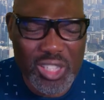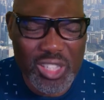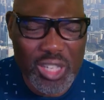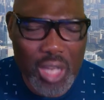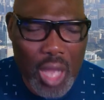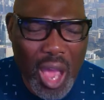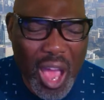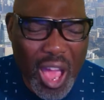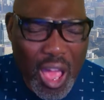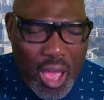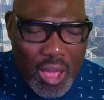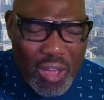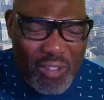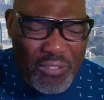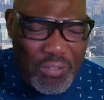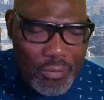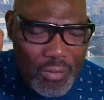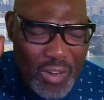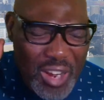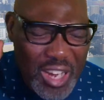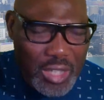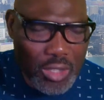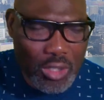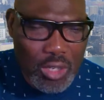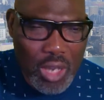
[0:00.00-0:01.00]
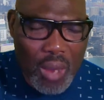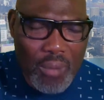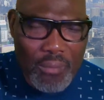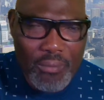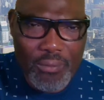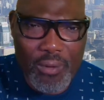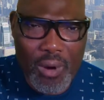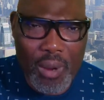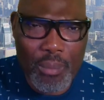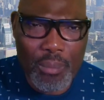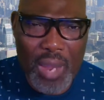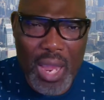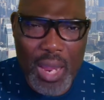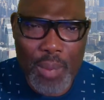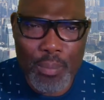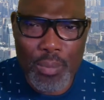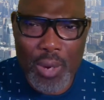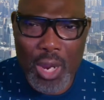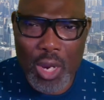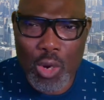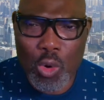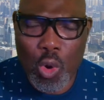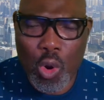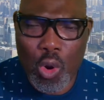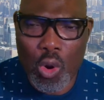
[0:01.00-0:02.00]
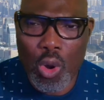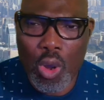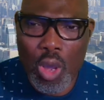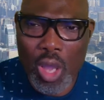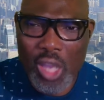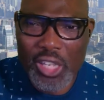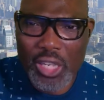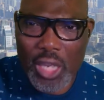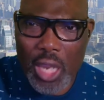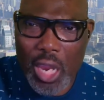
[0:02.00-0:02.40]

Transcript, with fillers: the freedom from embargo.